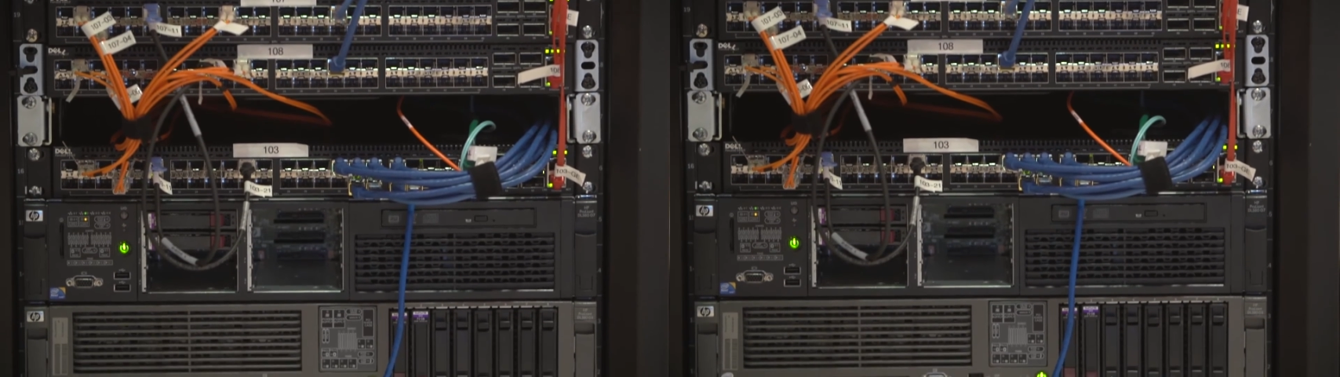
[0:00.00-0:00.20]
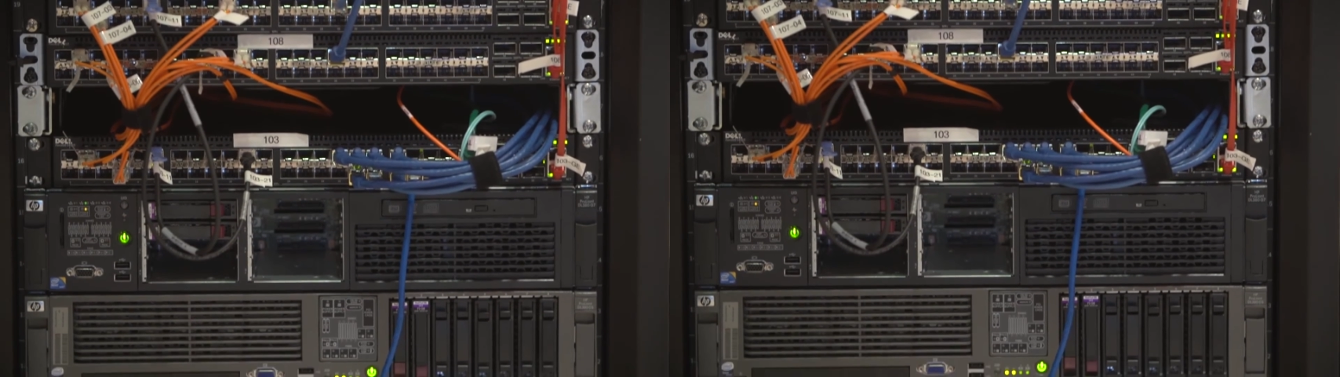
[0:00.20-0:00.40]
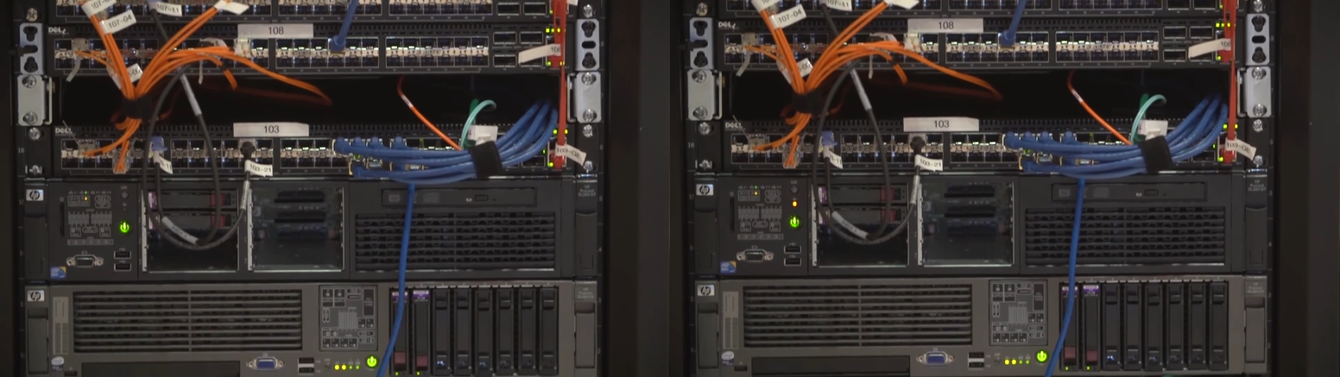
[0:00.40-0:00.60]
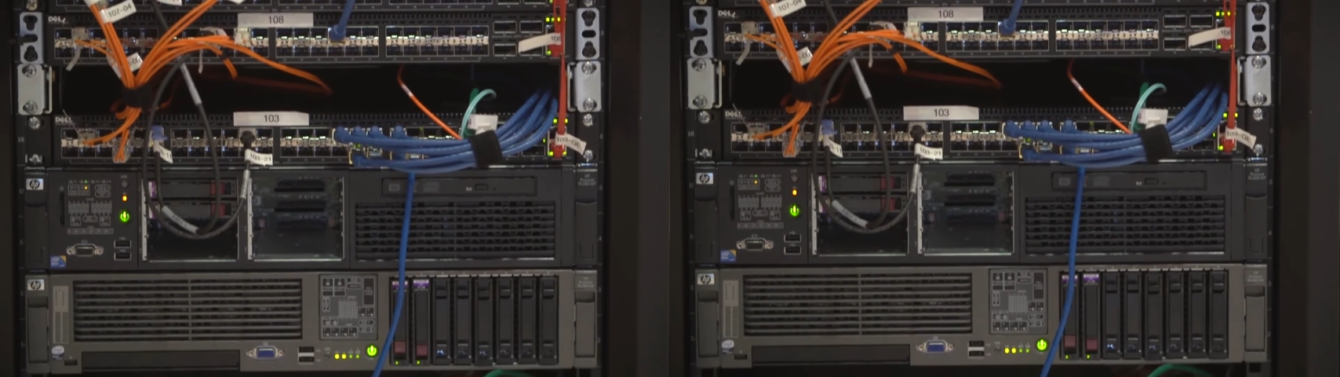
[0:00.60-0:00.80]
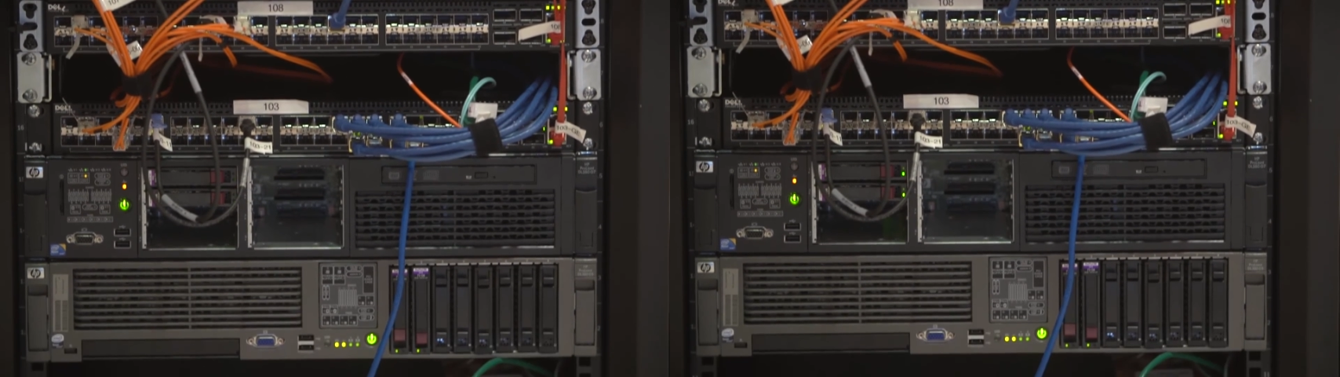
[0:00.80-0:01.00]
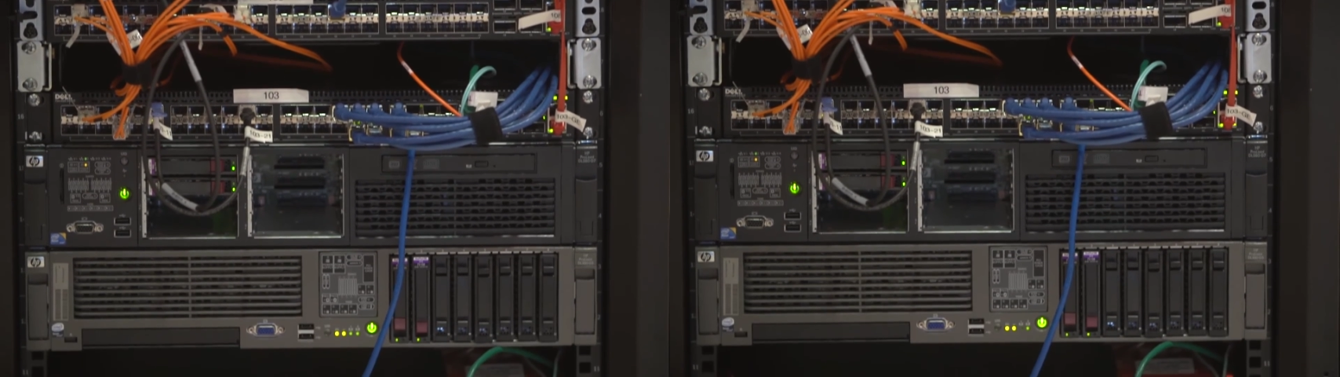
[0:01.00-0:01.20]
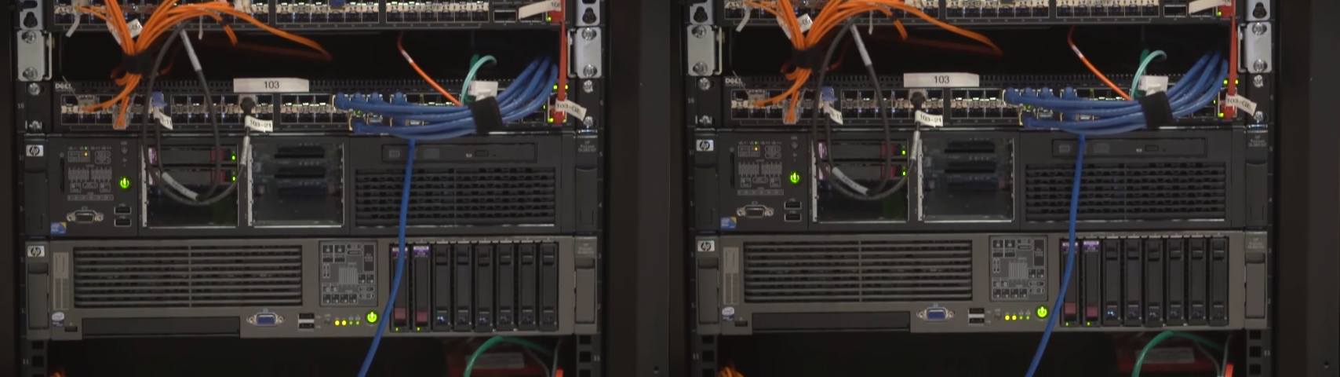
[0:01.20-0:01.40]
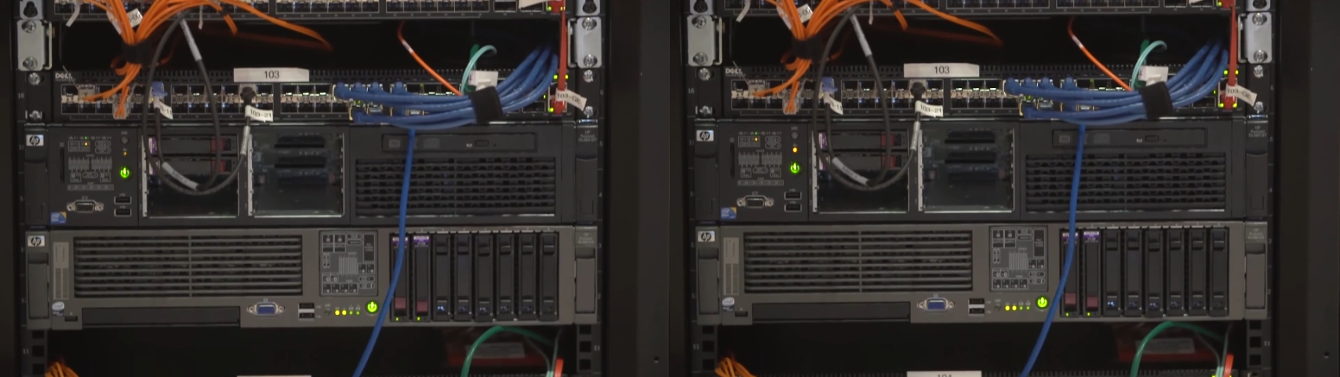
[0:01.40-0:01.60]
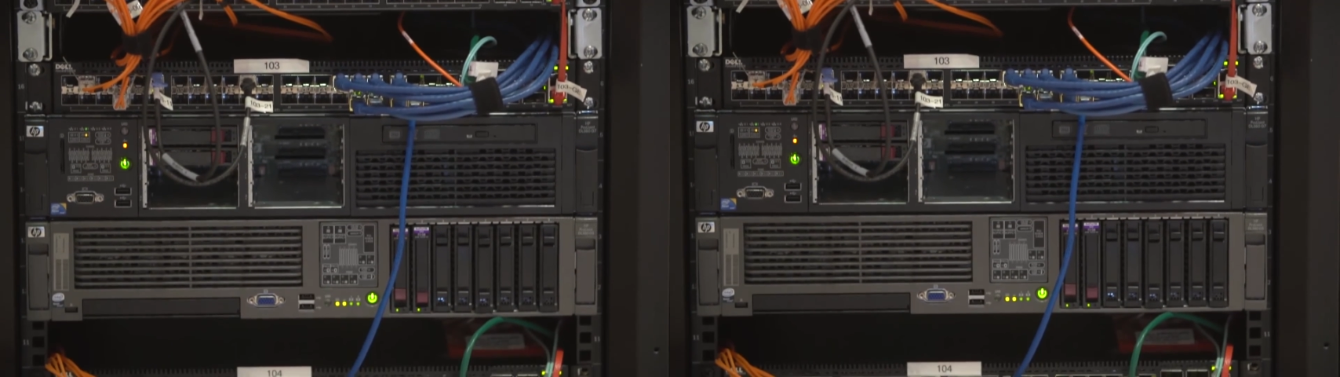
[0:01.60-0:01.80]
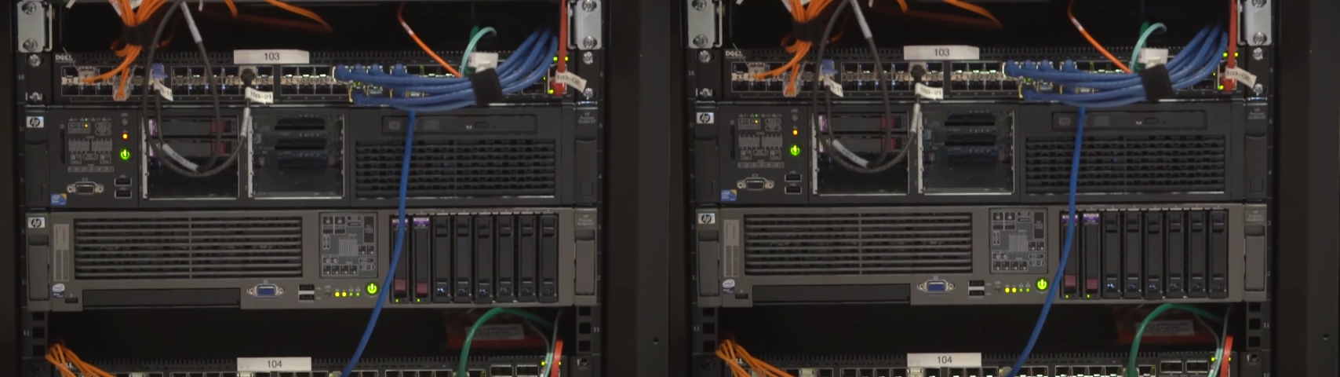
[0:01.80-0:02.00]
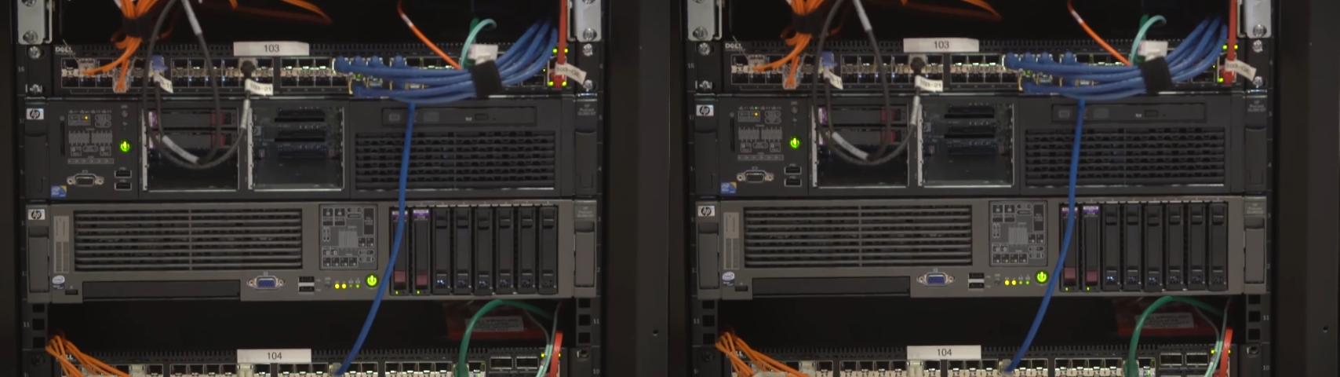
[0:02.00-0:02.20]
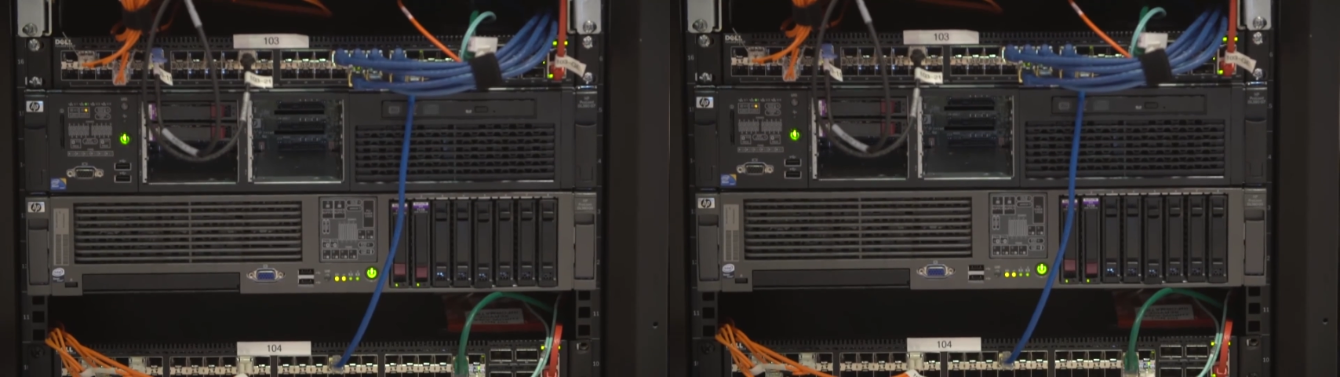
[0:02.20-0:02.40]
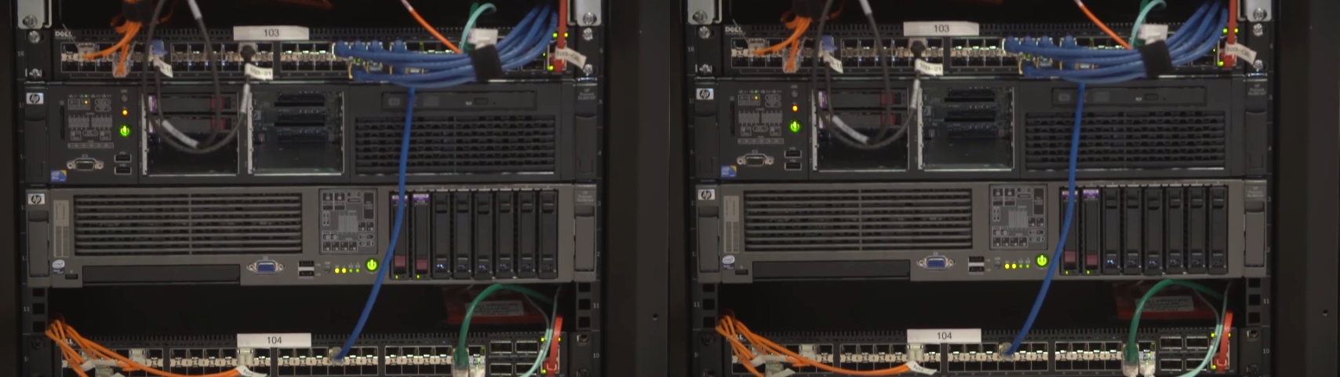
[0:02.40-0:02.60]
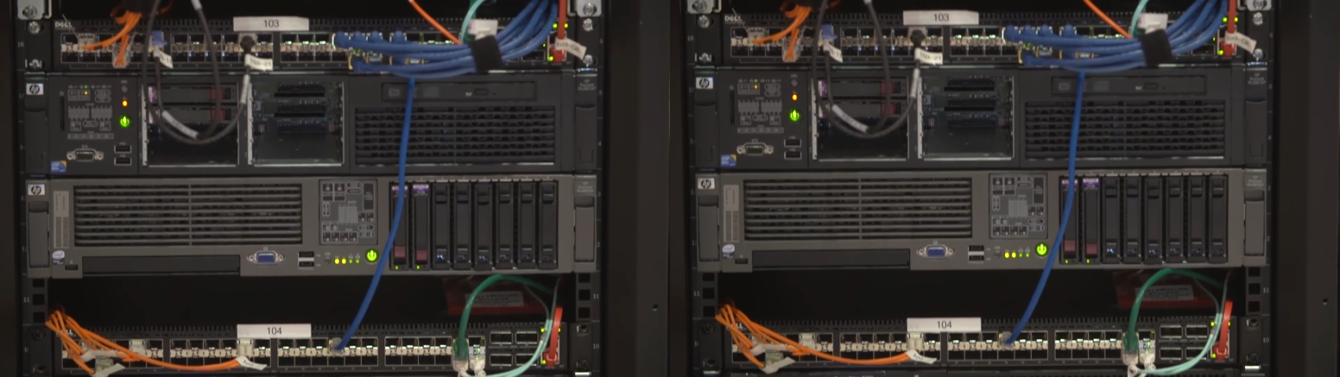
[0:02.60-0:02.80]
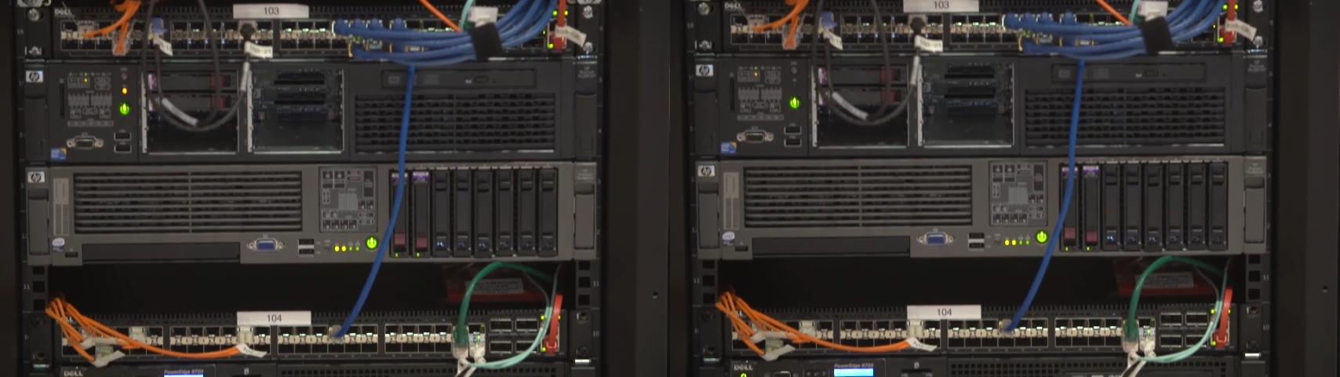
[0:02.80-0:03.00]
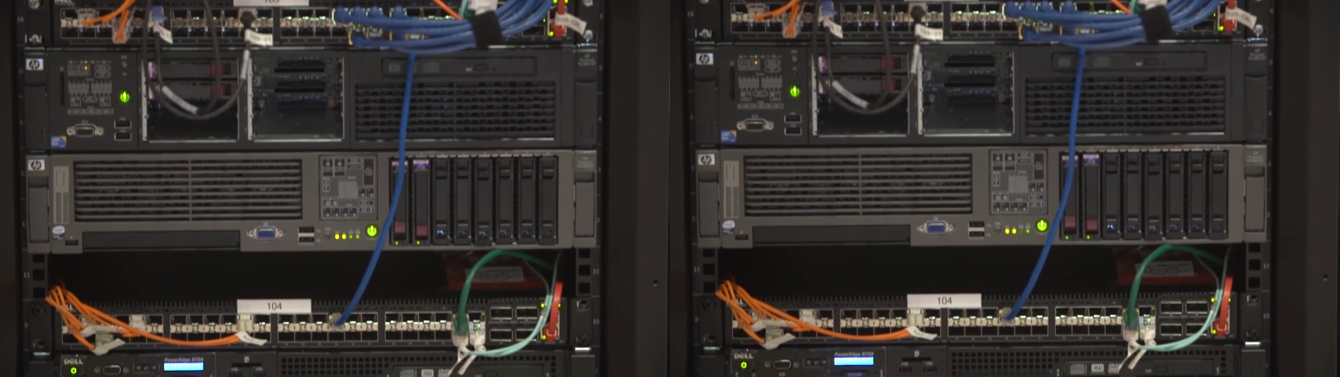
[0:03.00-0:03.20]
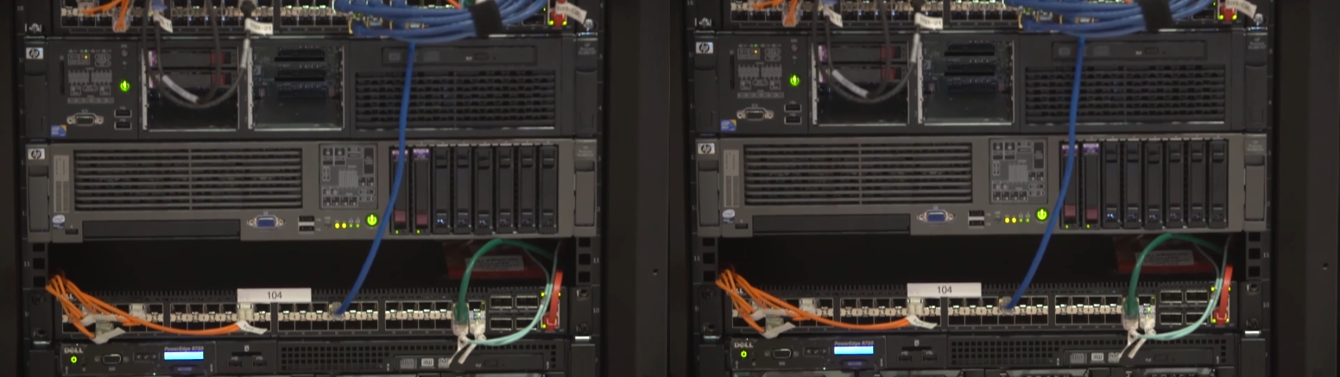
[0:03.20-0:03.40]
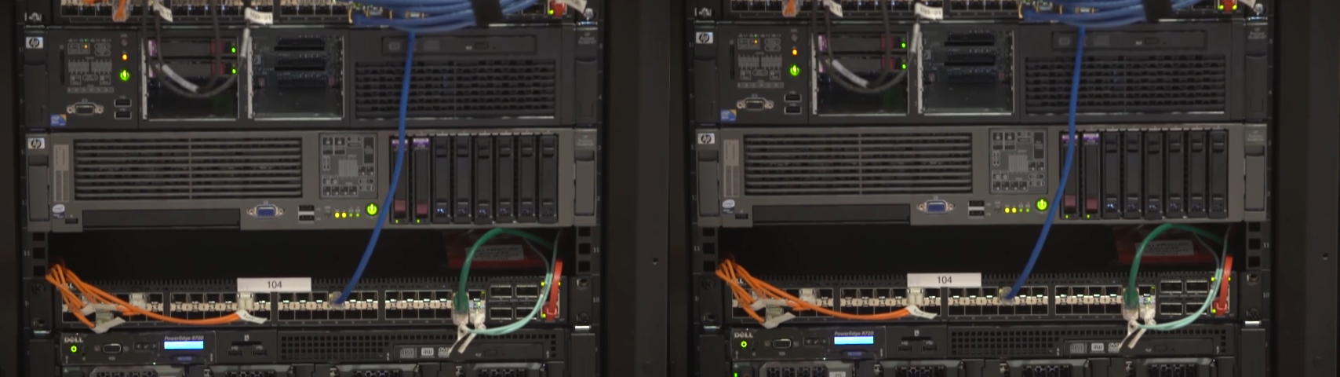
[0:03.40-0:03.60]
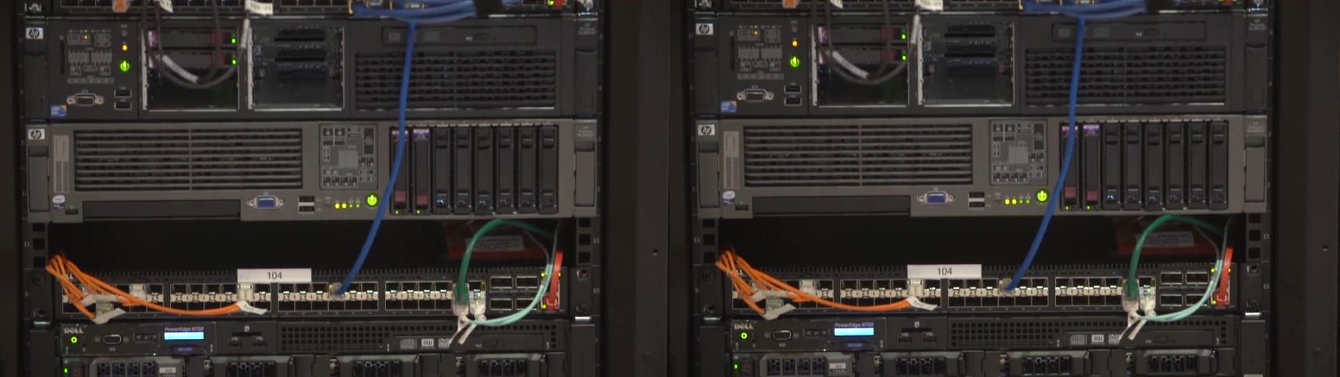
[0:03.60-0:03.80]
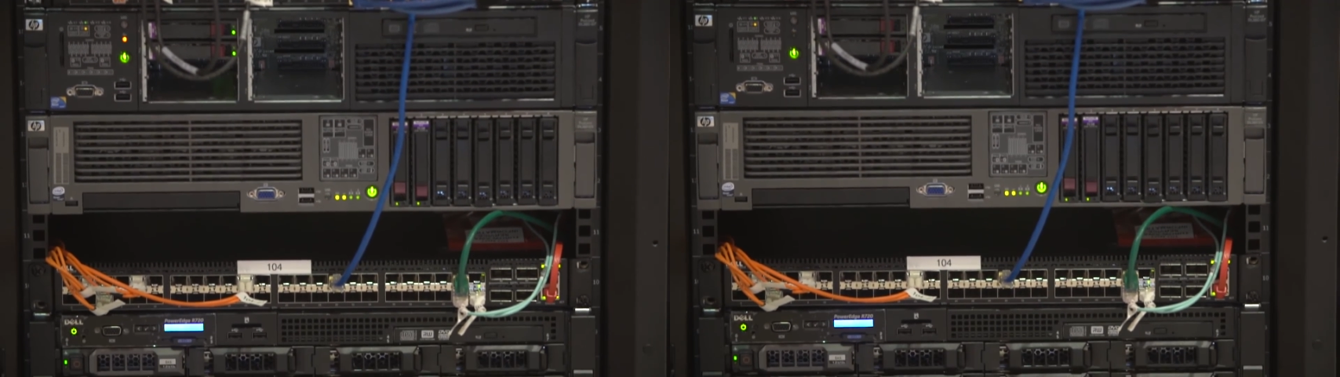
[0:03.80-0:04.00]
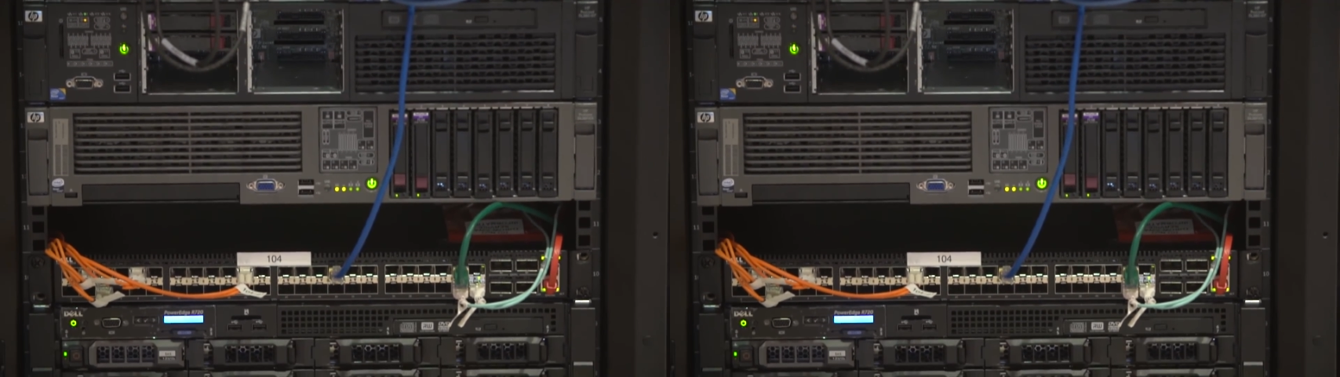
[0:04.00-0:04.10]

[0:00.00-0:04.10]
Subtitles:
Nobody's mouth can be seen.